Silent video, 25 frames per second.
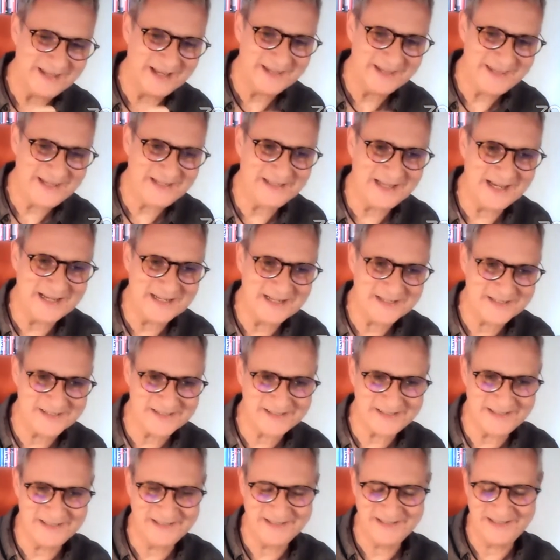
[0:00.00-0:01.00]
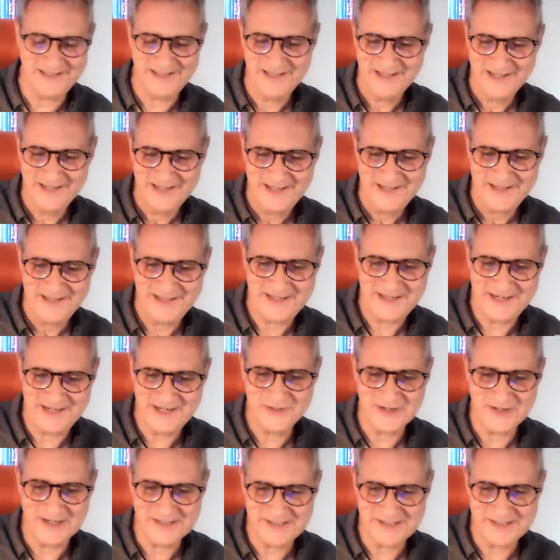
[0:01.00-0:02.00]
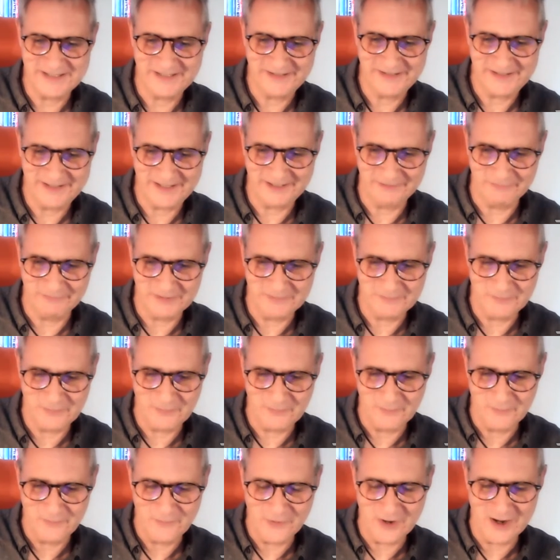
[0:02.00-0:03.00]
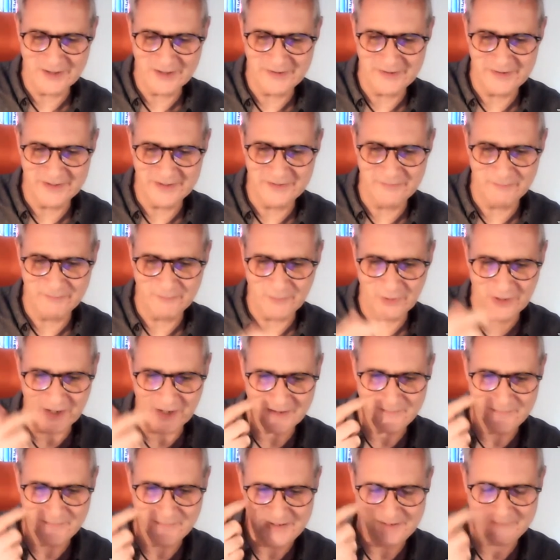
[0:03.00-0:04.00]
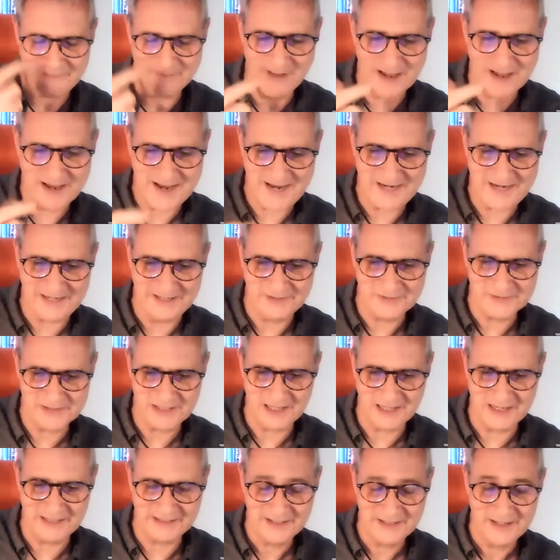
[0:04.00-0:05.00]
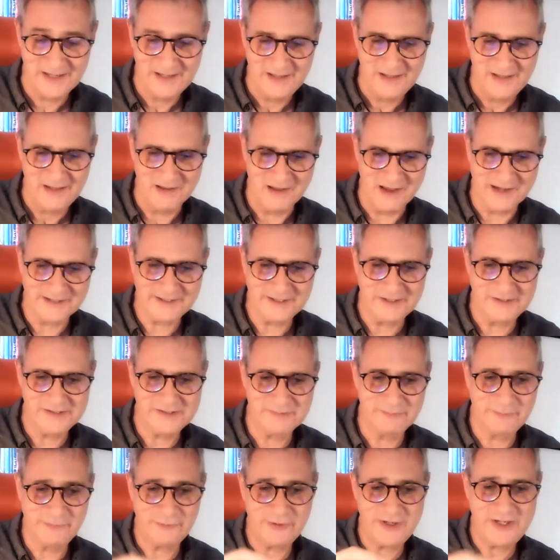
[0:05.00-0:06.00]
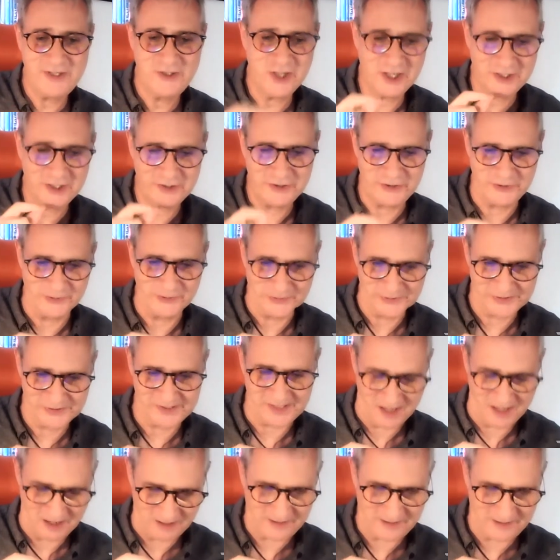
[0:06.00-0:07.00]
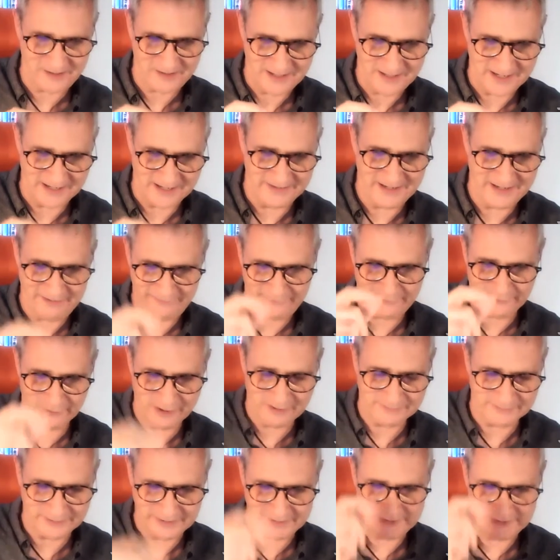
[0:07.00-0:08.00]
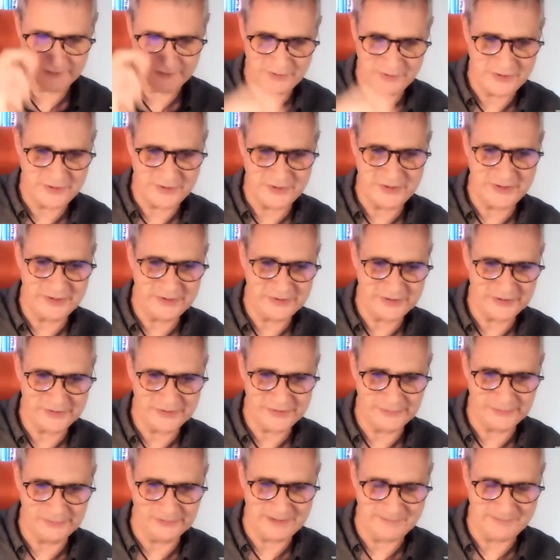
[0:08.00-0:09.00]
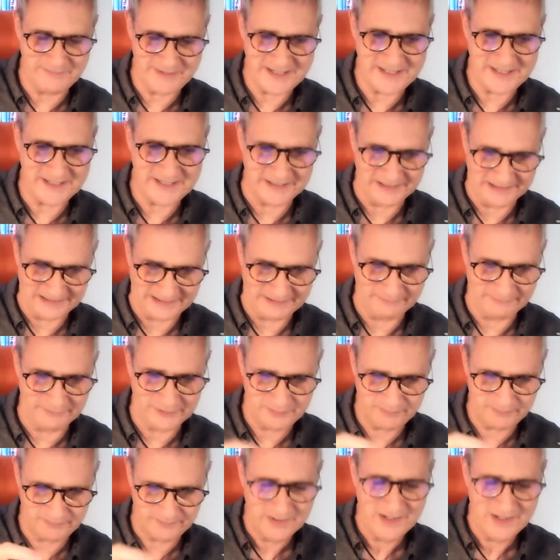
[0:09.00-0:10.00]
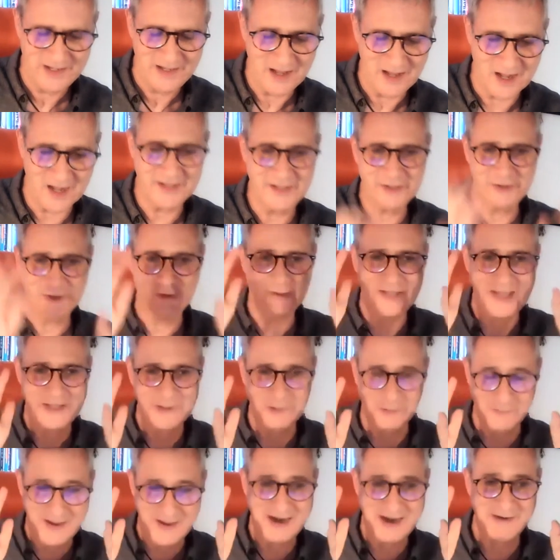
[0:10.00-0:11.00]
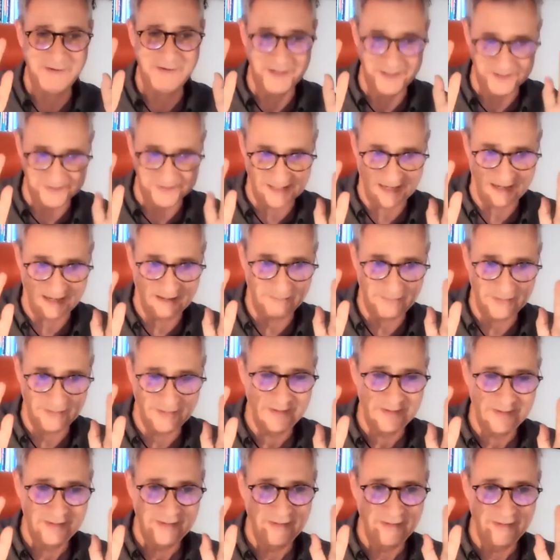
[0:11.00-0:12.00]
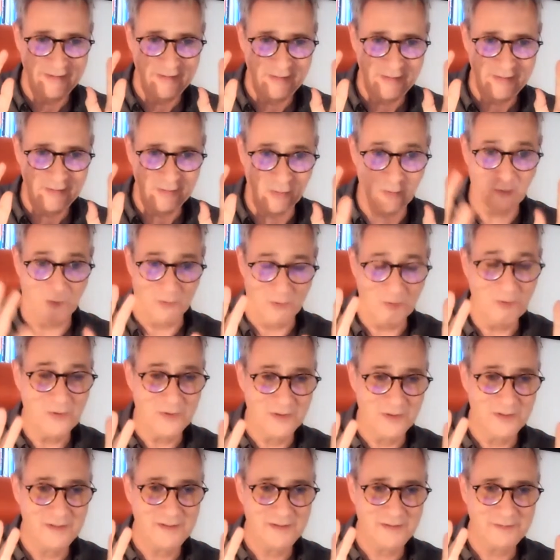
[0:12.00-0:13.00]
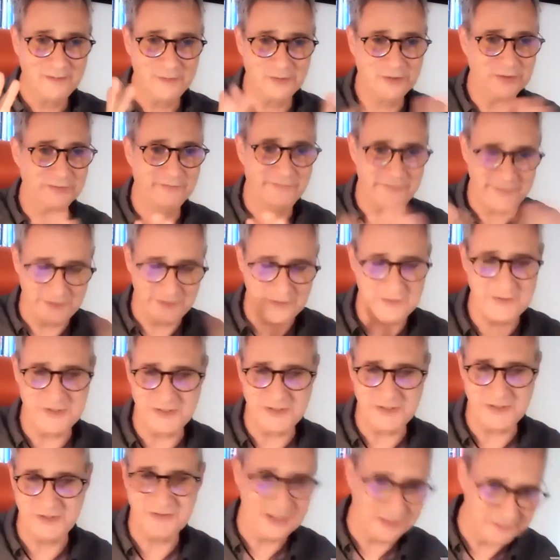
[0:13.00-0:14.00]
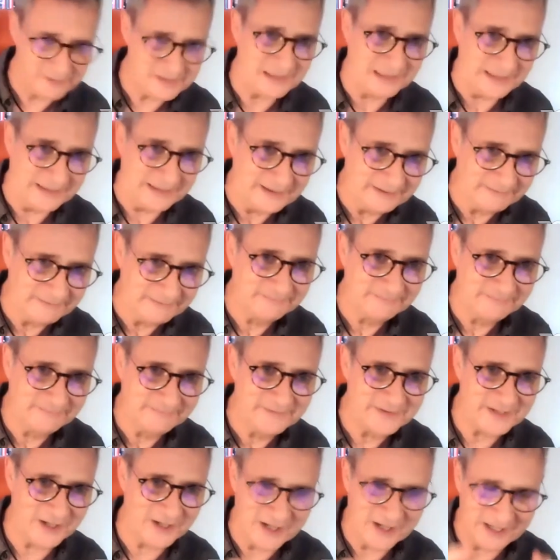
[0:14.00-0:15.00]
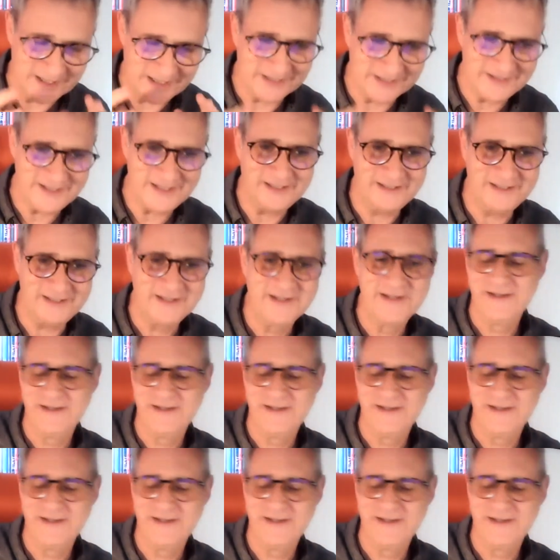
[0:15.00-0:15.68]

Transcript: think that's the interesting thing. But rather than what in my head, it's like I'm going to prejudge you're stuck, and therefore I'm going to introduce a tool immediately, which either could get your barriers up or could confuse you totally. So I think,